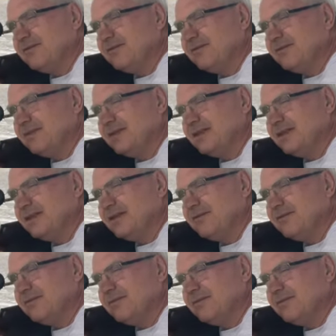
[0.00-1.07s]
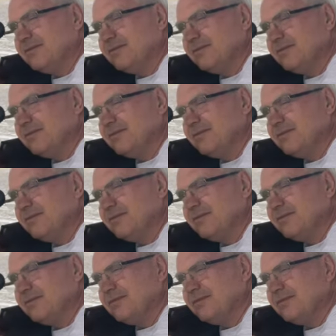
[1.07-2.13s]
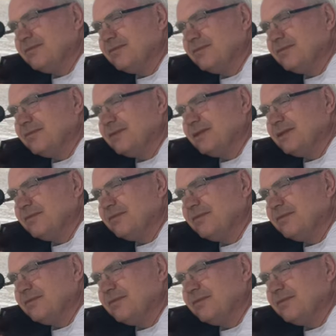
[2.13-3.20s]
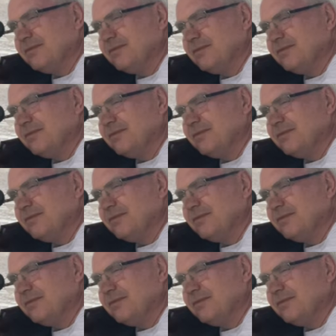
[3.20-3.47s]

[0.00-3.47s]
Nothing is said.